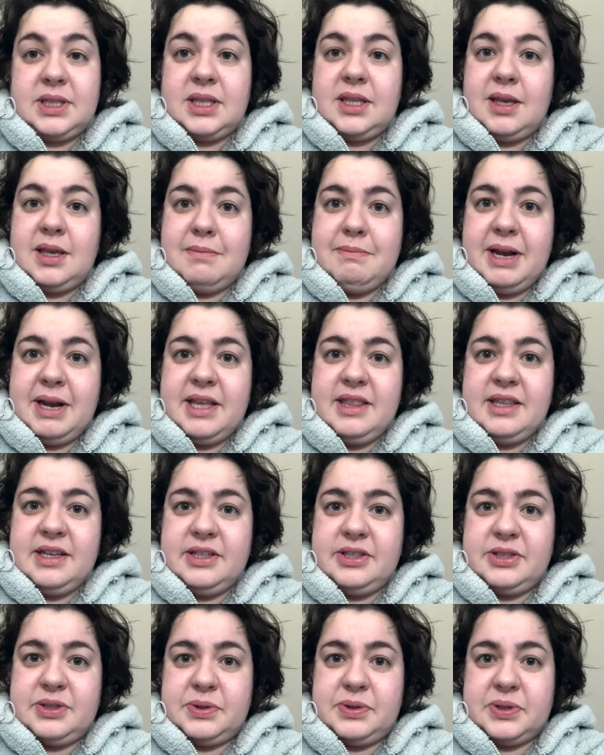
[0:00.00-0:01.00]
But I think
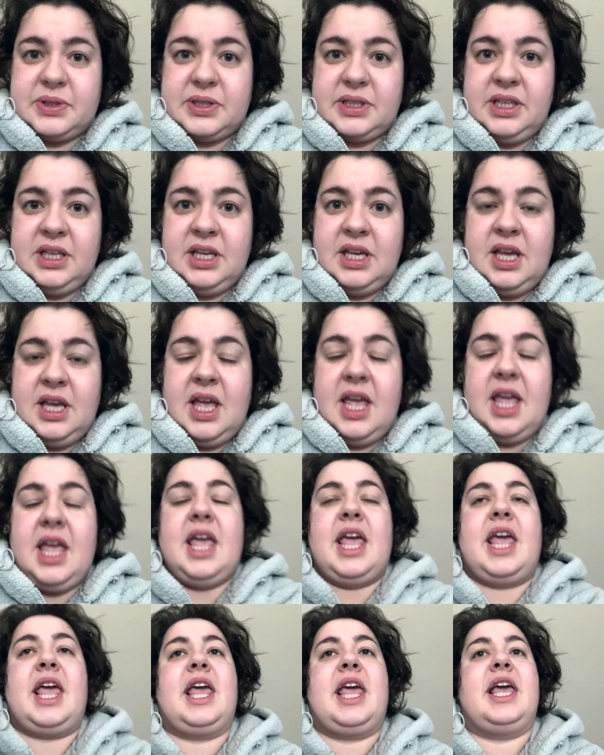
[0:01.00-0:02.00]
it's cool
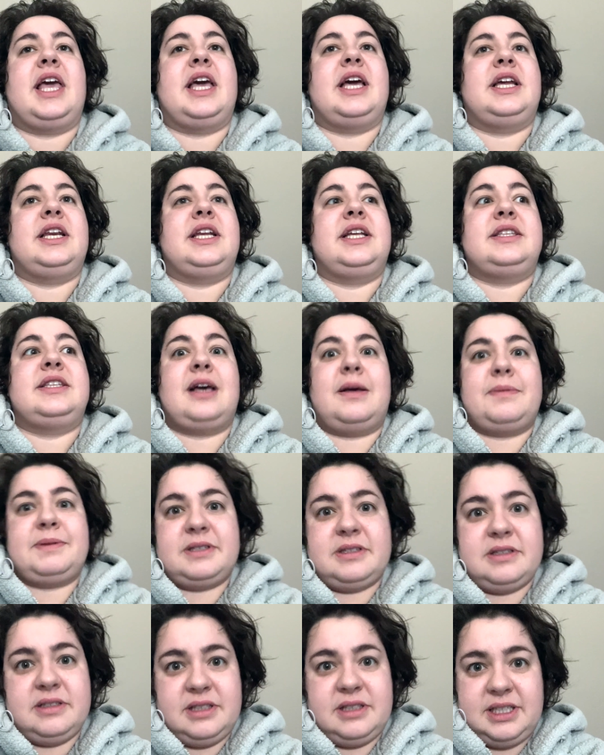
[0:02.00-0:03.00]
and it's
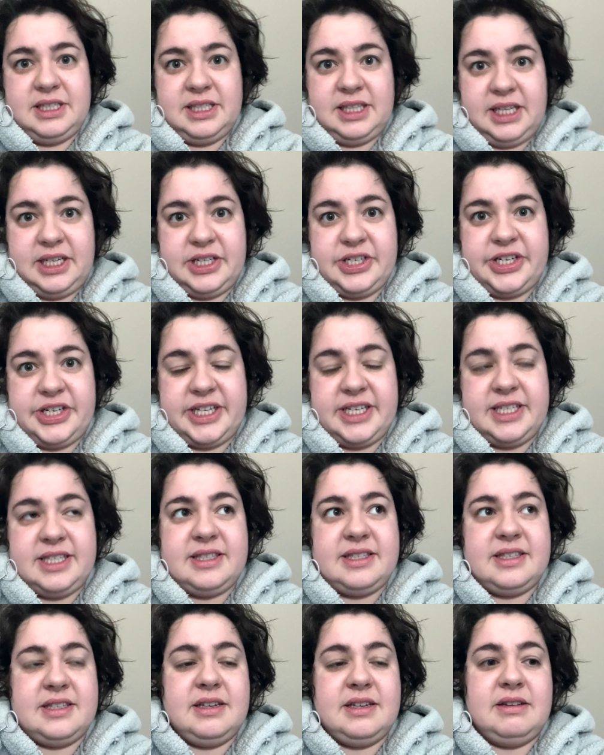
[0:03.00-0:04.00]
absolutely
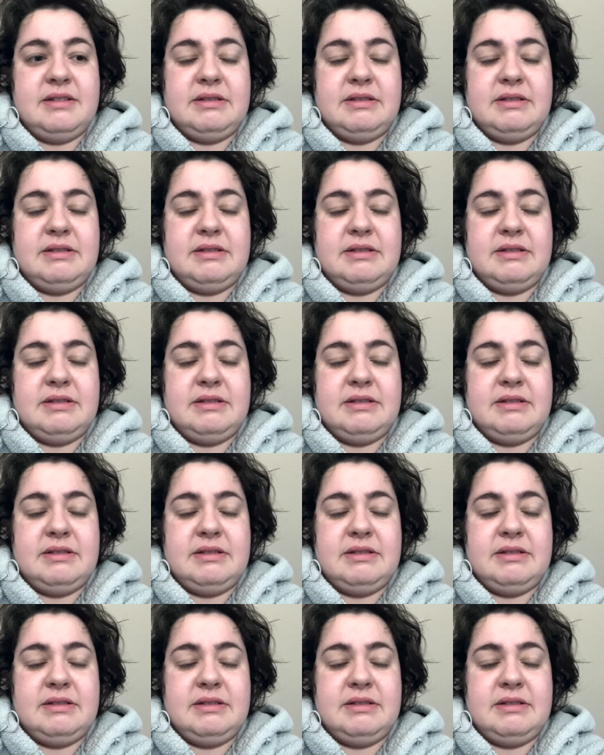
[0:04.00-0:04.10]
delicious.